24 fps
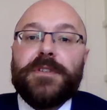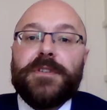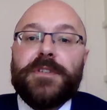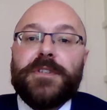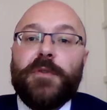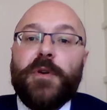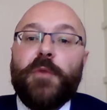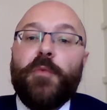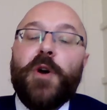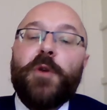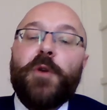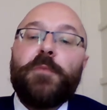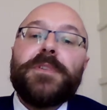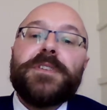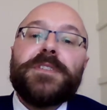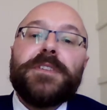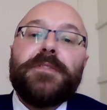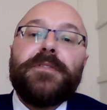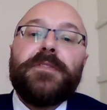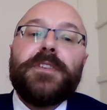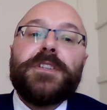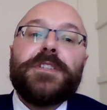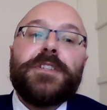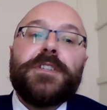So it won't be
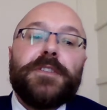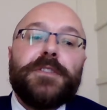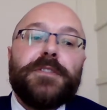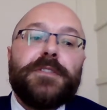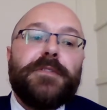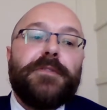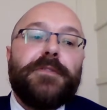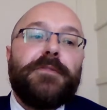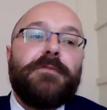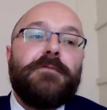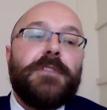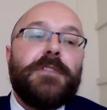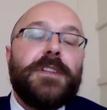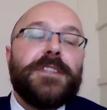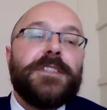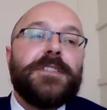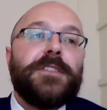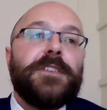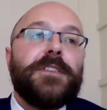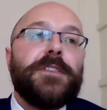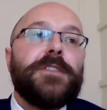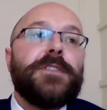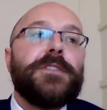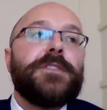sufficient, for
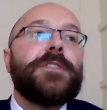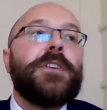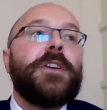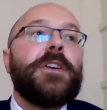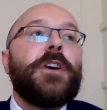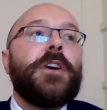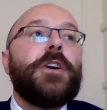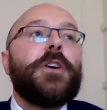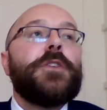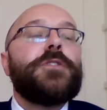instance,